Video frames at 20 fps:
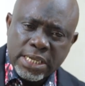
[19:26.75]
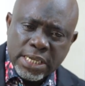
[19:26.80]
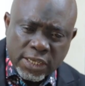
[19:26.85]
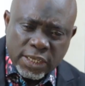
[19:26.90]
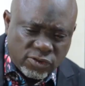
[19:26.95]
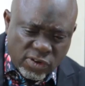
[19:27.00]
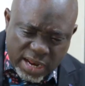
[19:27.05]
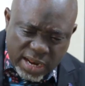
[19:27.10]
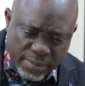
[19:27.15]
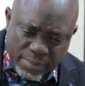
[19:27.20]

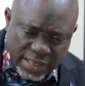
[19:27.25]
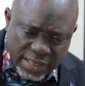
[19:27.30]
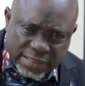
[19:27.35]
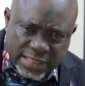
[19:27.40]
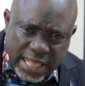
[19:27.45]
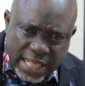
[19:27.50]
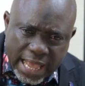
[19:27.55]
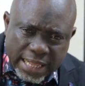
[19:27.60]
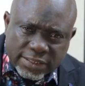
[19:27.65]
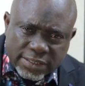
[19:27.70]
It only
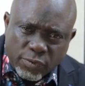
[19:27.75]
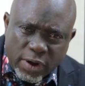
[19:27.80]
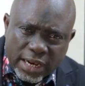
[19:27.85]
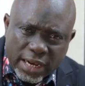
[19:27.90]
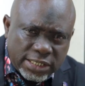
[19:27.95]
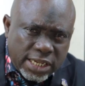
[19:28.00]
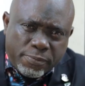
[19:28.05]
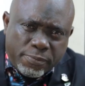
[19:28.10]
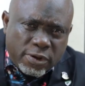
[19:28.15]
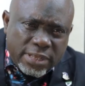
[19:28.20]
means that,
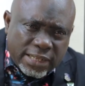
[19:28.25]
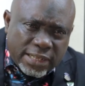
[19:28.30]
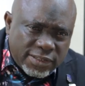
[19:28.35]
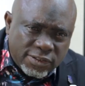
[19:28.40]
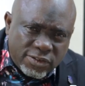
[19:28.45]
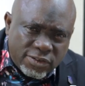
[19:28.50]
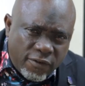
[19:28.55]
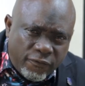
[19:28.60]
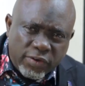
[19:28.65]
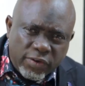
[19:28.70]
well, the project
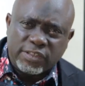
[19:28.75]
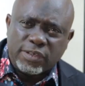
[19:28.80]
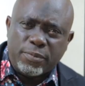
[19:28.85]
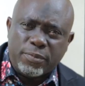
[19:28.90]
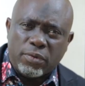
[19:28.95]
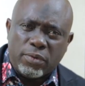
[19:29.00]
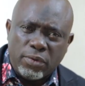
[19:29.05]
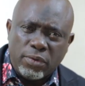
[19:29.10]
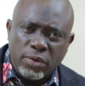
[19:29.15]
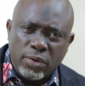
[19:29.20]
is not
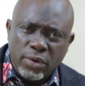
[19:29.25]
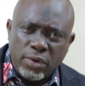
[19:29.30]
feasible.